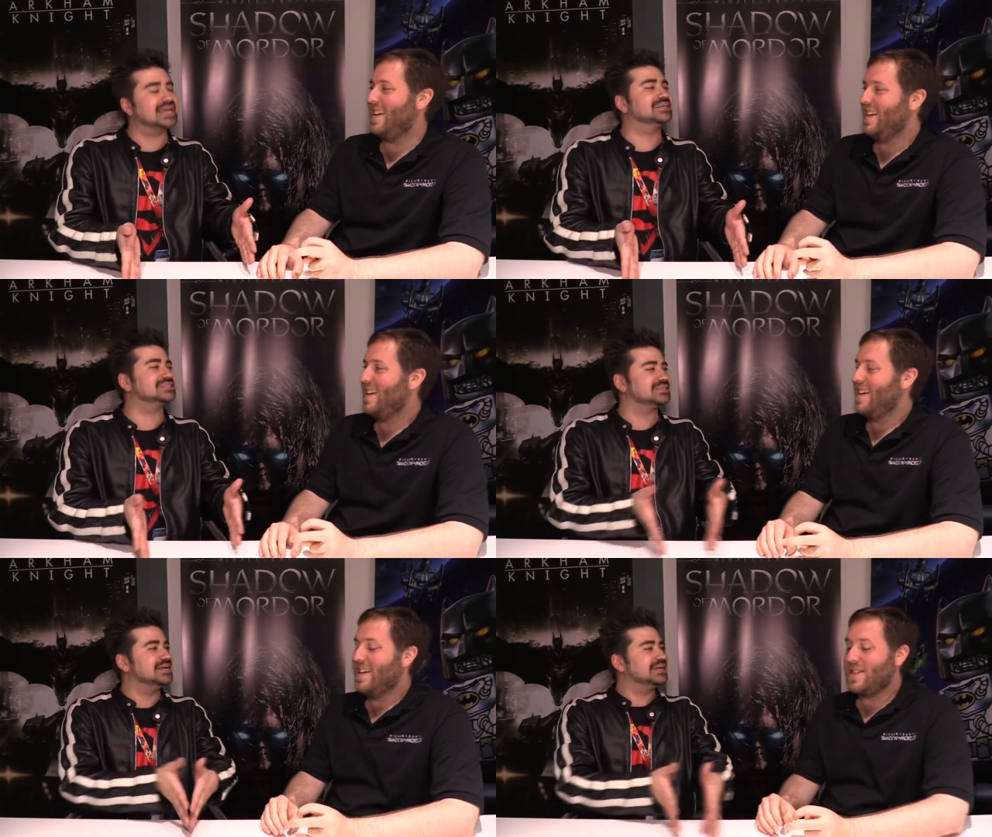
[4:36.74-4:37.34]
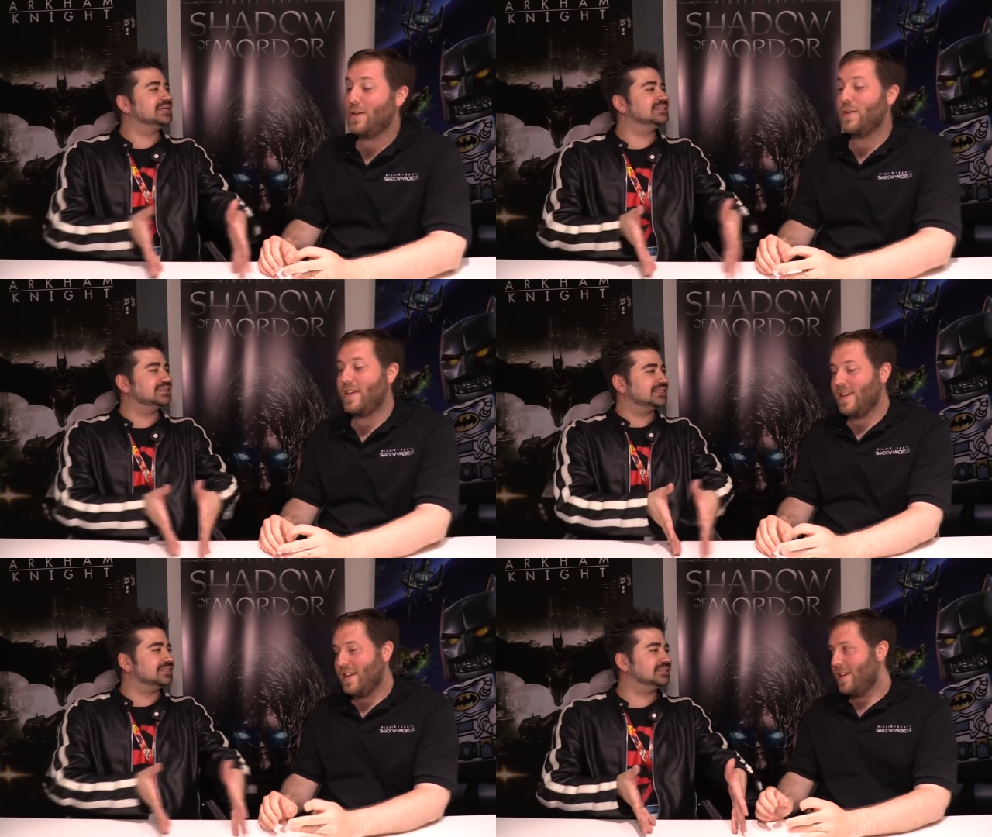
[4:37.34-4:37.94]
Speaker 1: place?
Speaker 2: so in
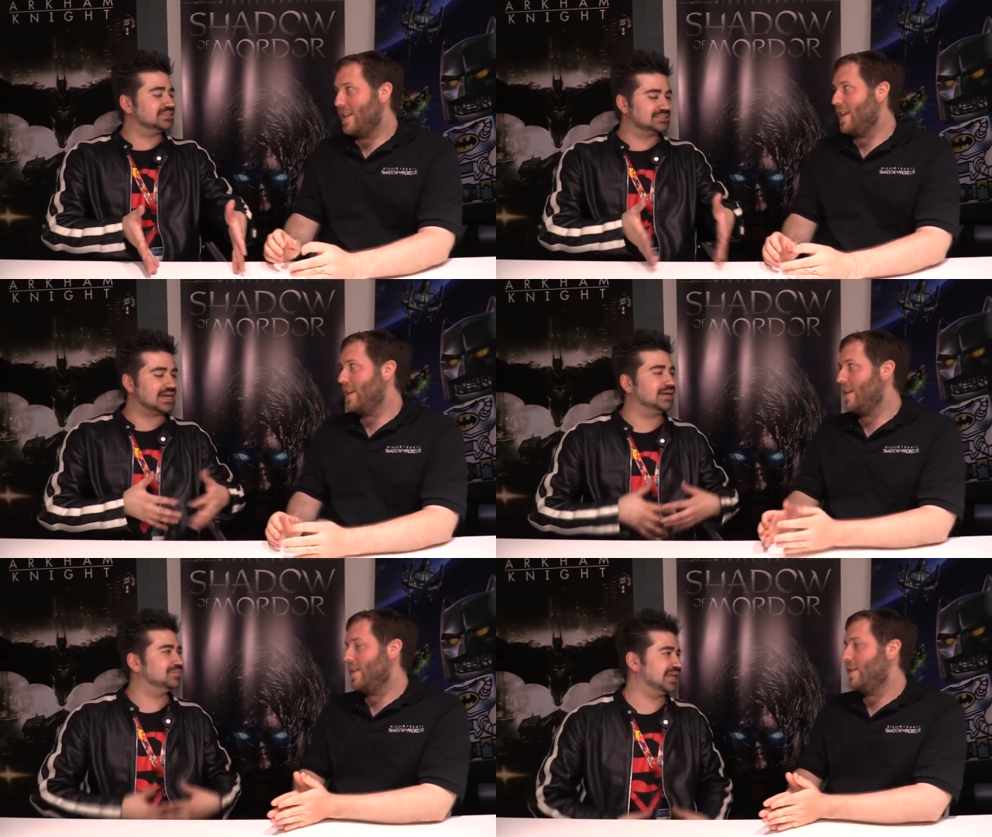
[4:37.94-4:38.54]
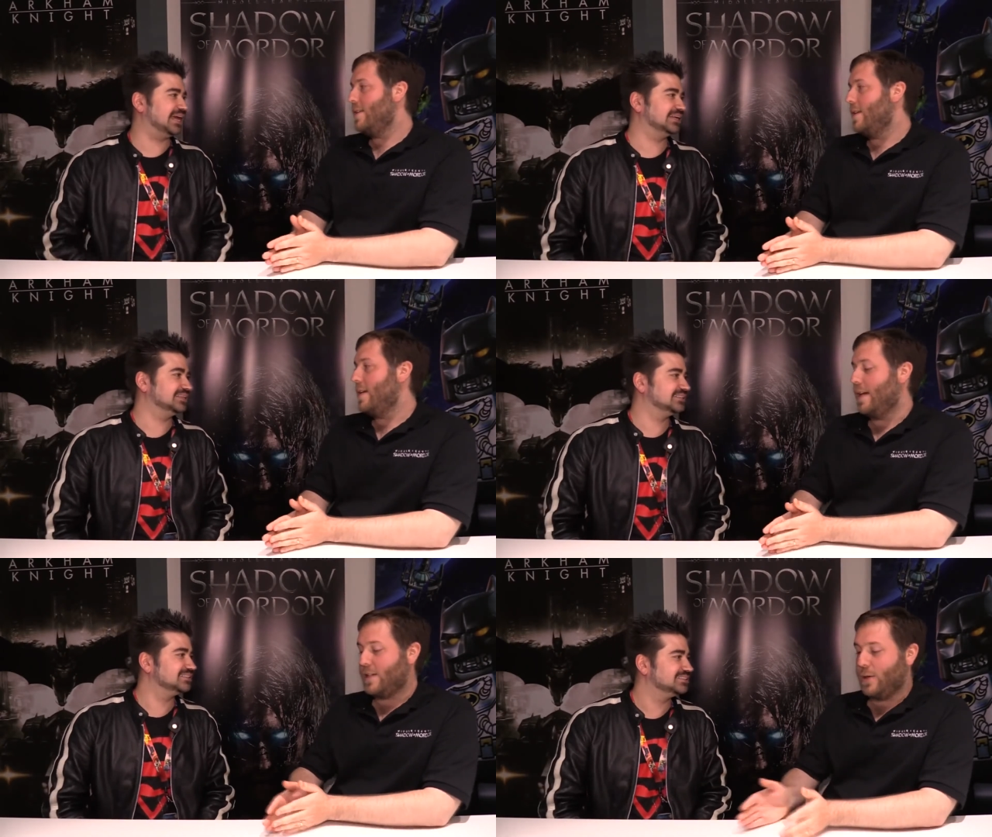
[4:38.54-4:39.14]
the in the timeline.
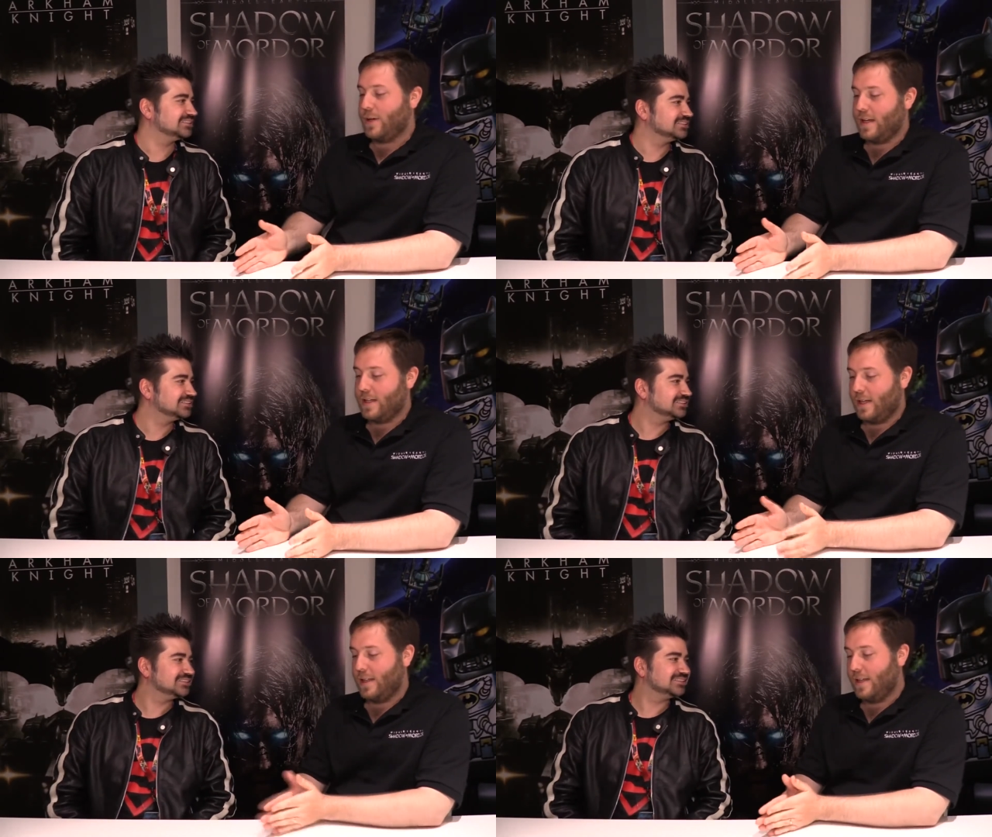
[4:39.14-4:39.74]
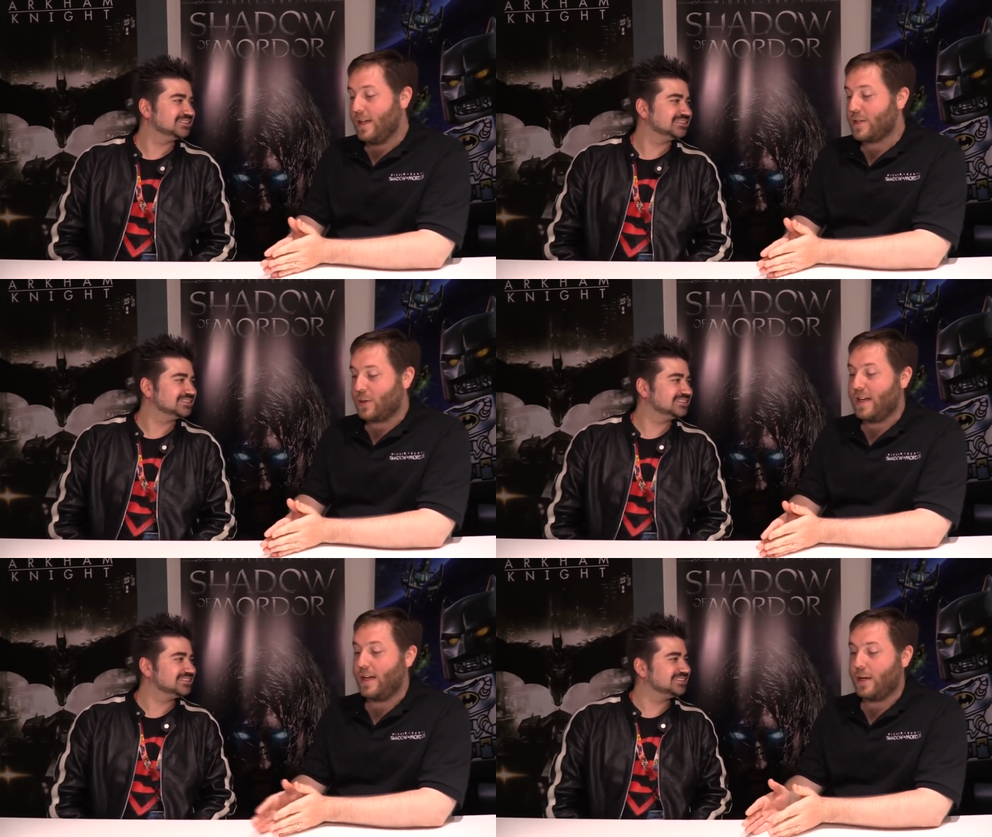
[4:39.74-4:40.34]
Yeah. So his, in the
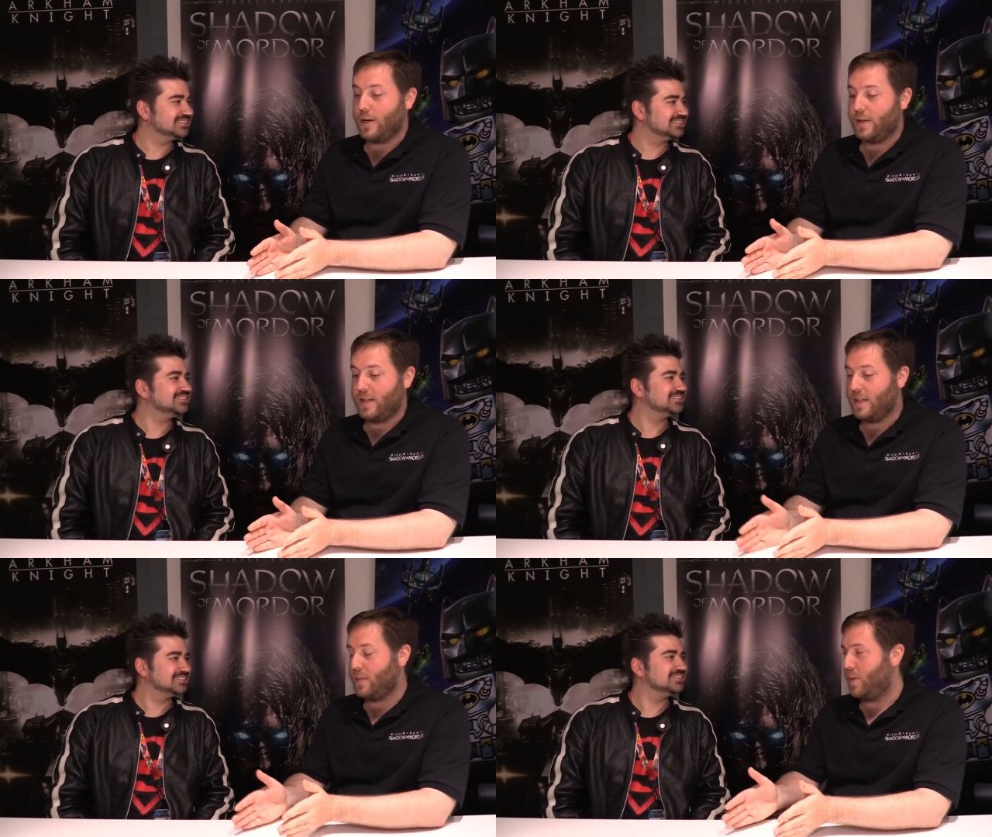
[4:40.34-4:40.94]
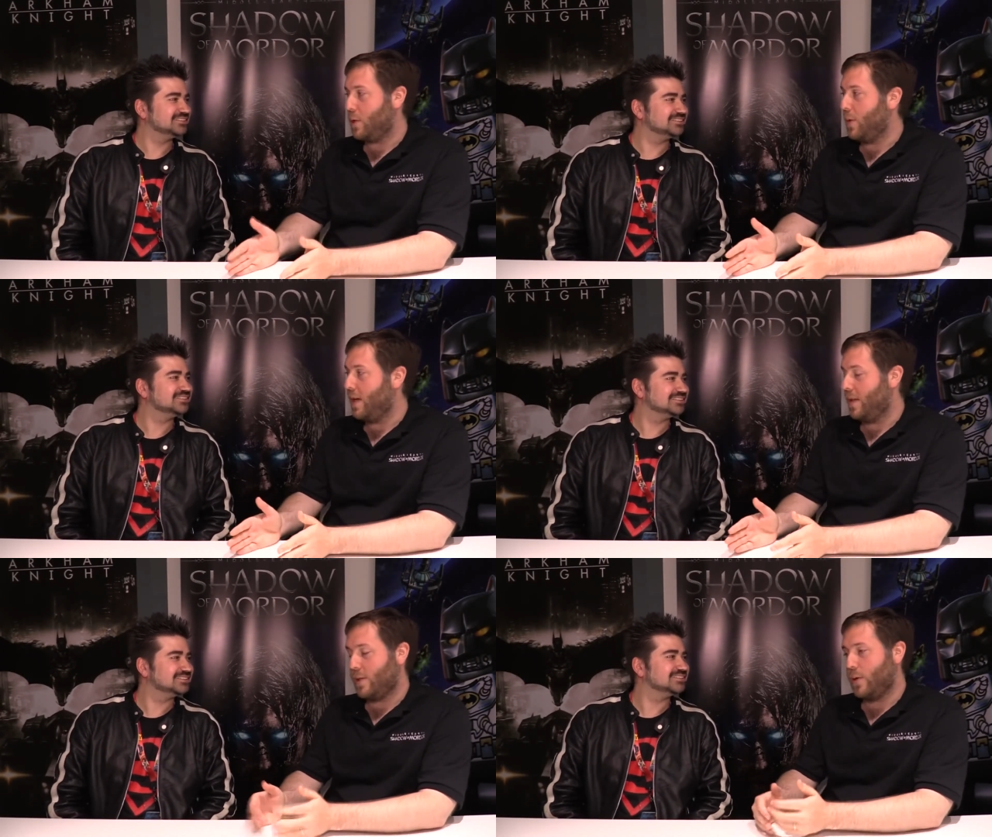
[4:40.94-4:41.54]
history here, this is
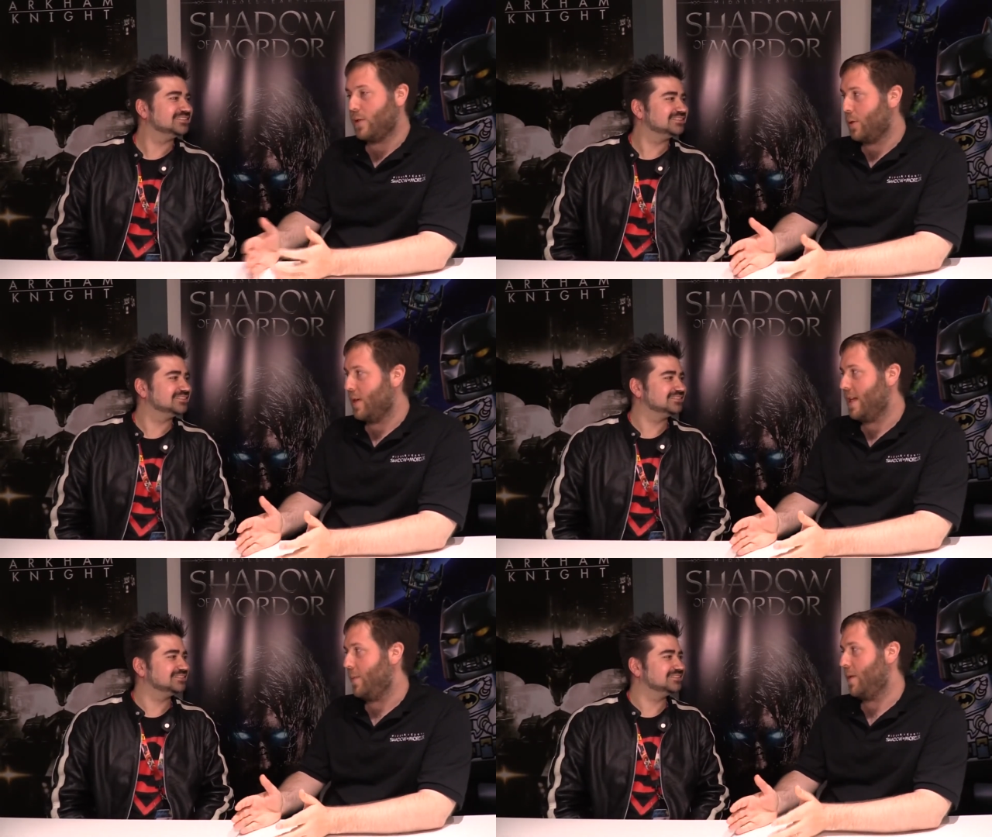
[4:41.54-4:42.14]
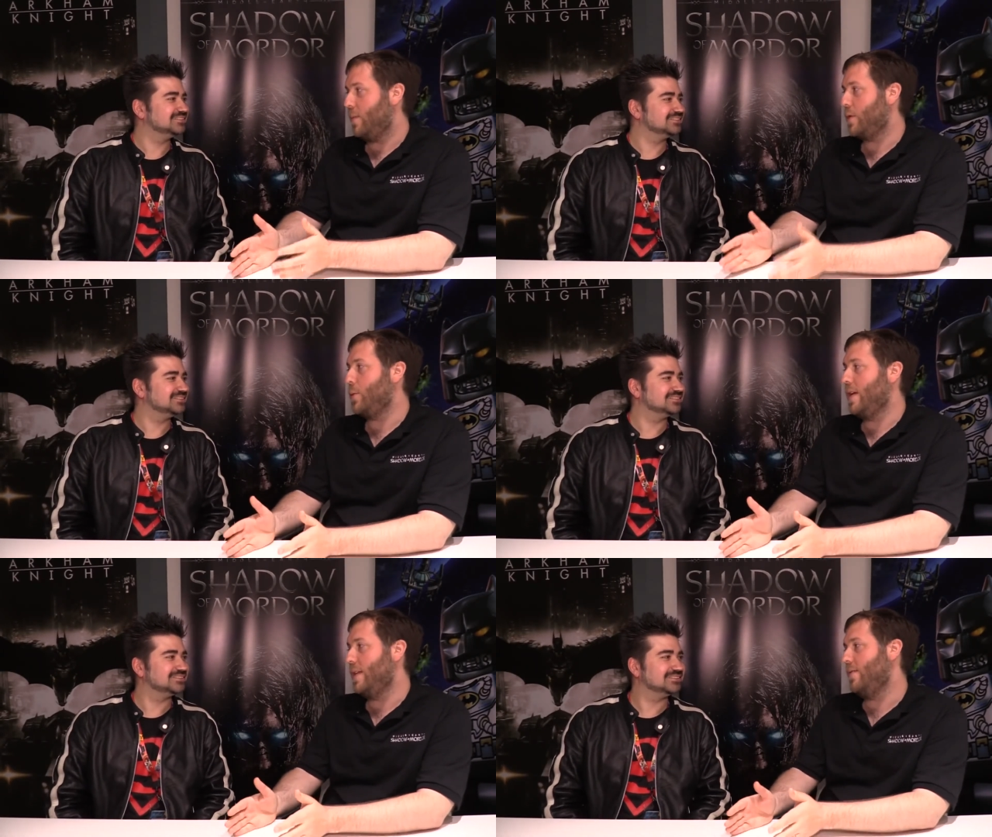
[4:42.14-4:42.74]
between this whole story is happening
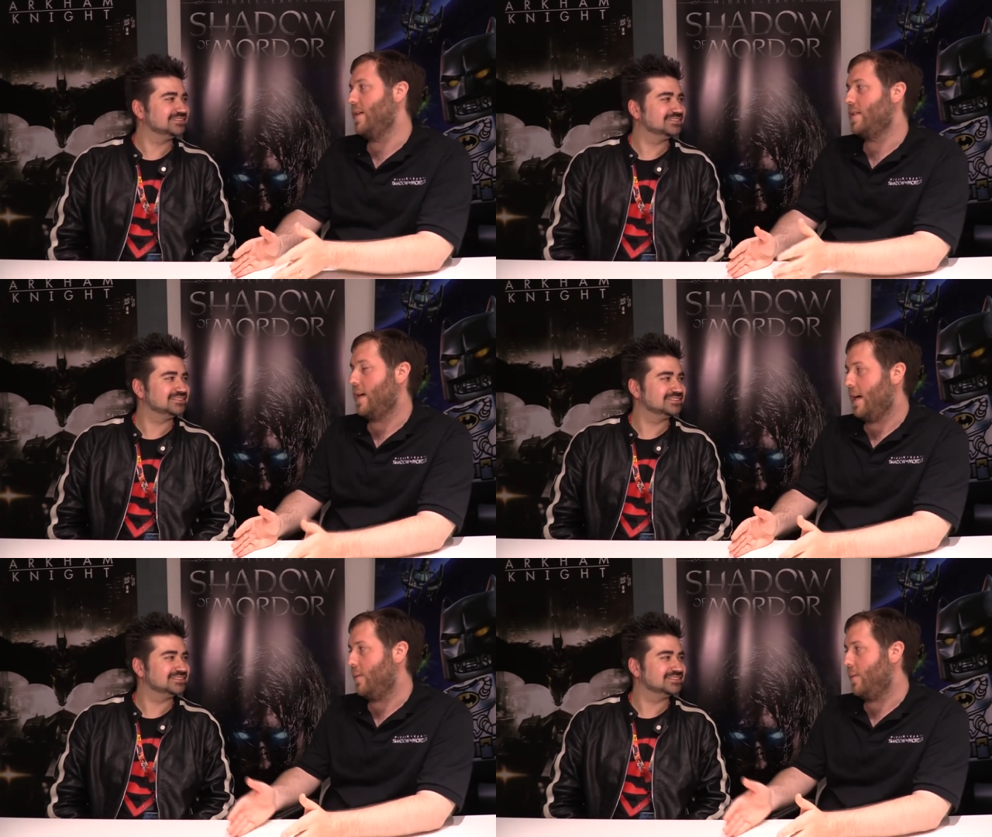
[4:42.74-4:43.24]
between the events of The